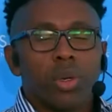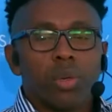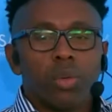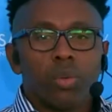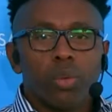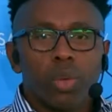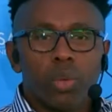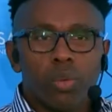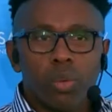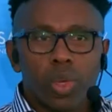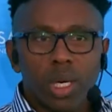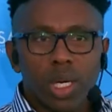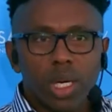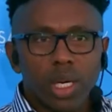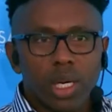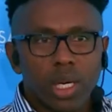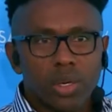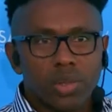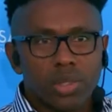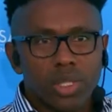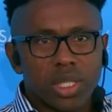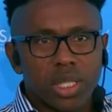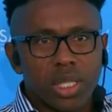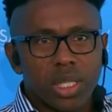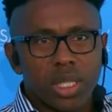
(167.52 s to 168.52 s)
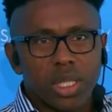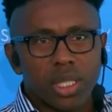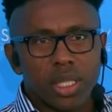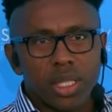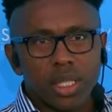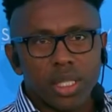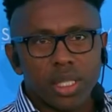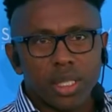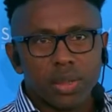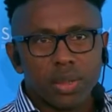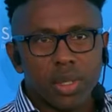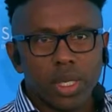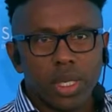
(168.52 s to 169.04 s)
we work closely
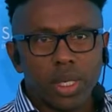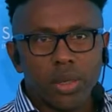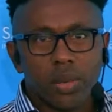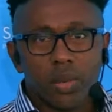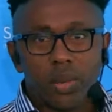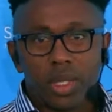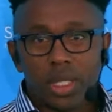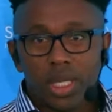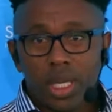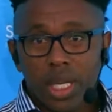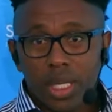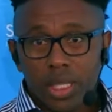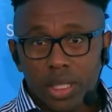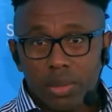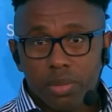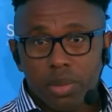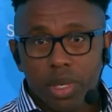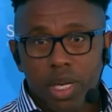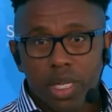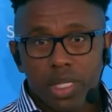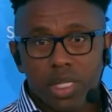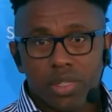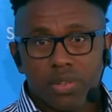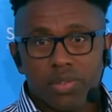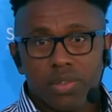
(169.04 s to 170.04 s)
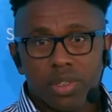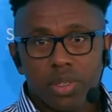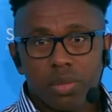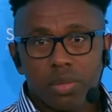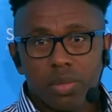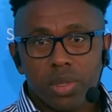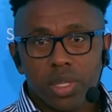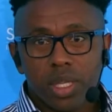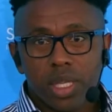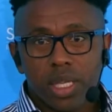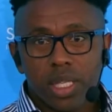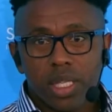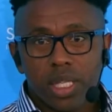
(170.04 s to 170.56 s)
with enterprise
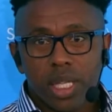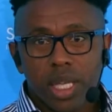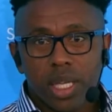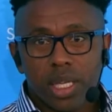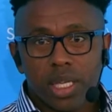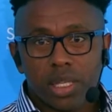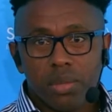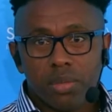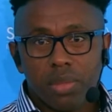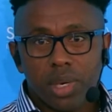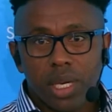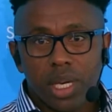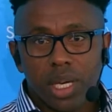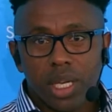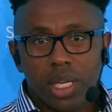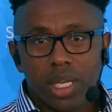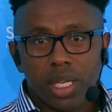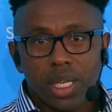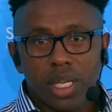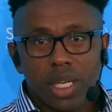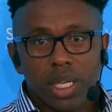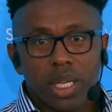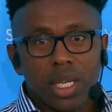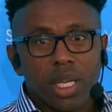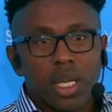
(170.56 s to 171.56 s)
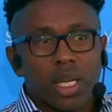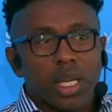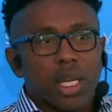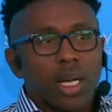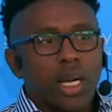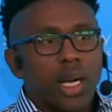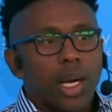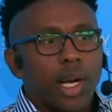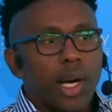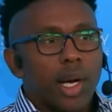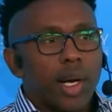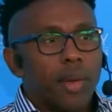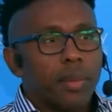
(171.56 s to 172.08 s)
development that is headed by
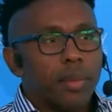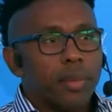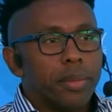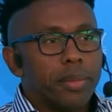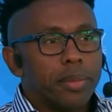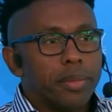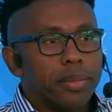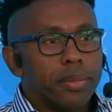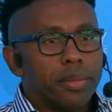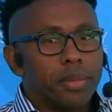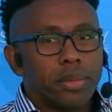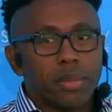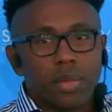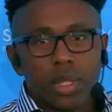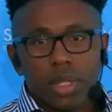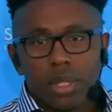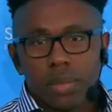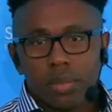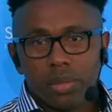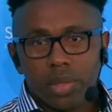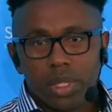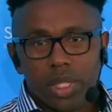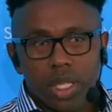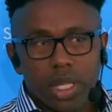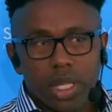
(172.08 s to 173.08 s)
Ms.